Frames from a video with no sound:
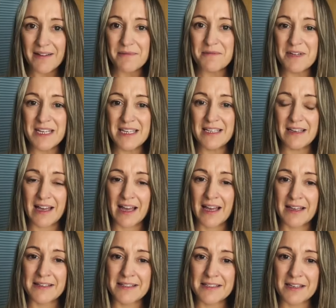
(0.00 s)

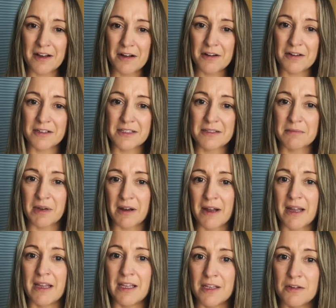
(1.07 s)
We stock or supply
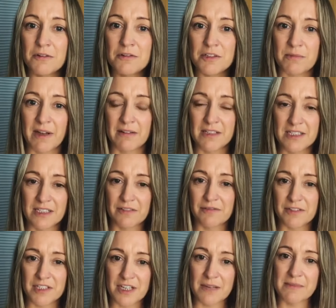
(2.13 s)
a huge amount of
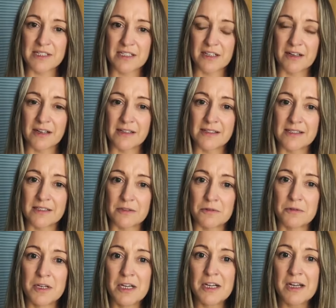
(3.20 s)
different types of tiles, so
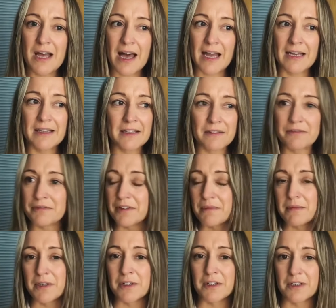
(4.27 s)
anything from
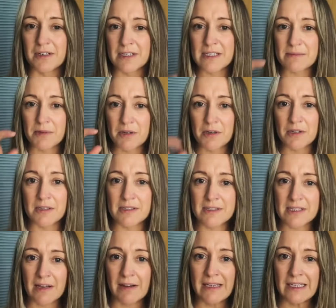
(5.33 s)
your small,
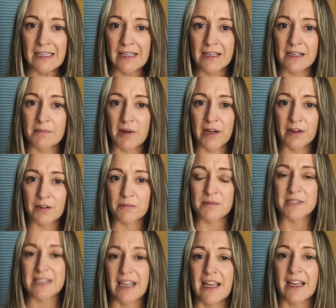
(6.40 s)
tiny little micro
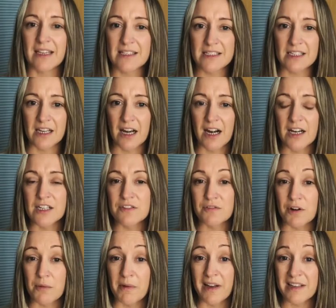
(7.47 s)
mosaics to large
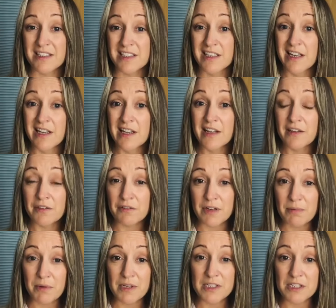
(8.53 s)
format,
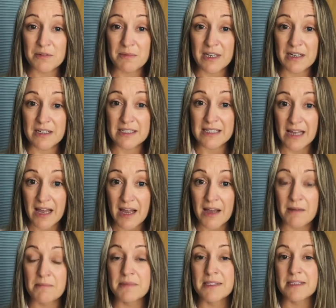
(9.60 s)
3.2 metre
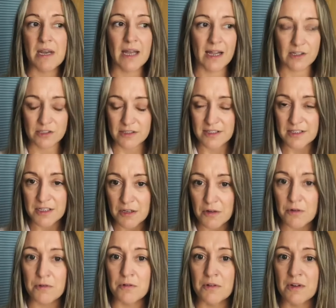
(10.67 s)
slabs, natural
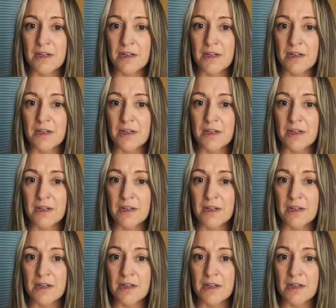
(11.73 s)
stone.